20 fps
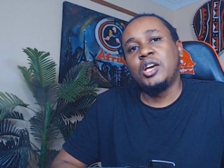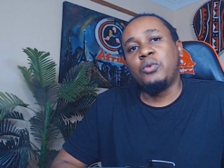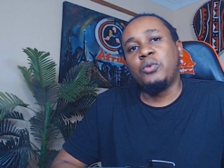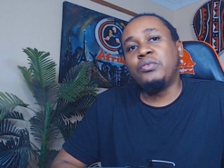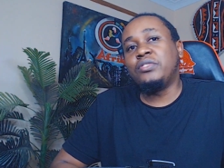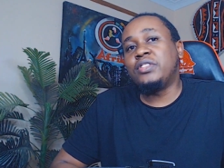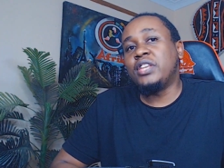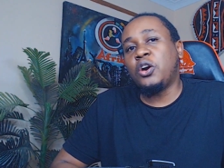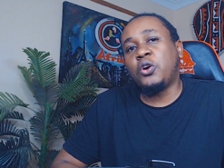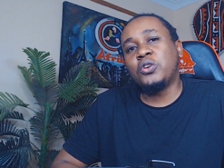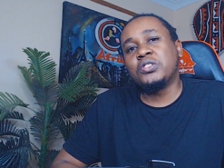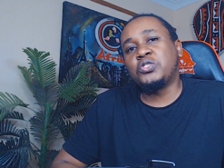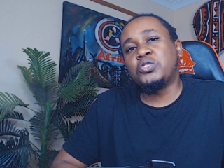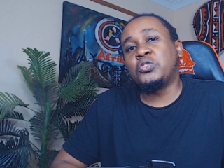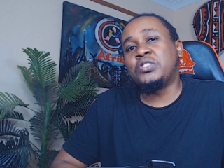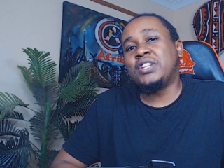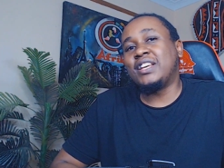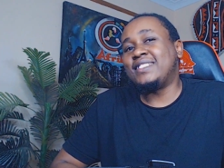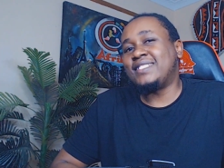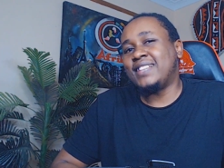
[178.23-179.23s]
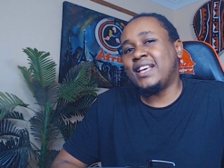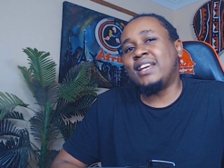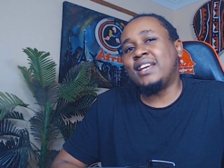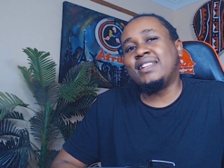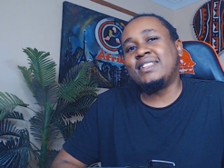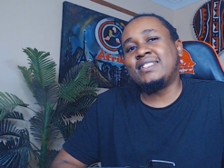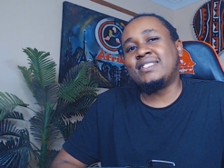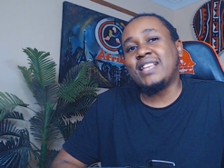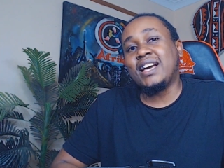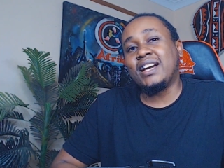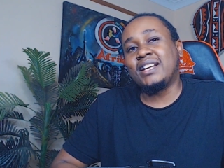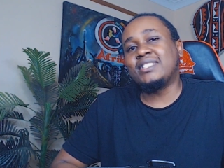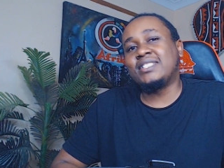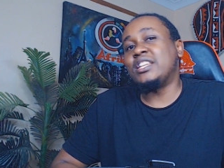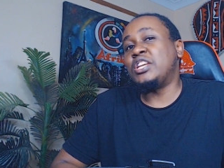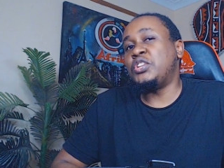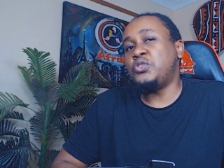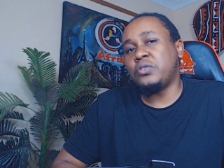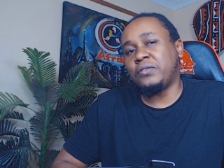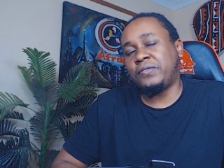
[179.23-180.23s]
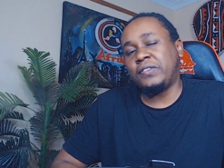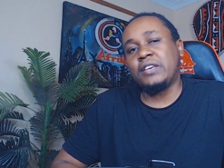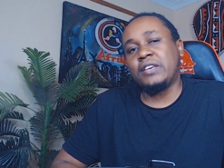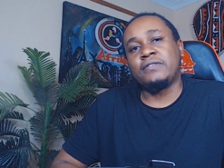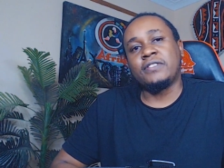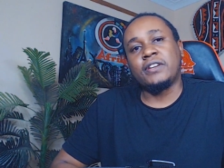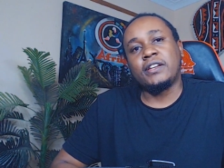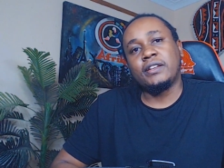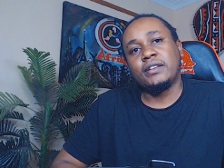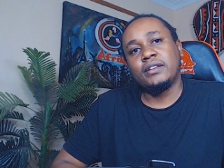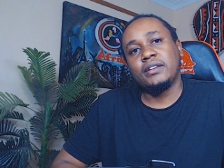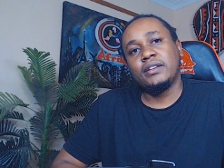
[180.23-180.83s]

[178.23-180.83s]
with the odds not exactly stacked in your favor.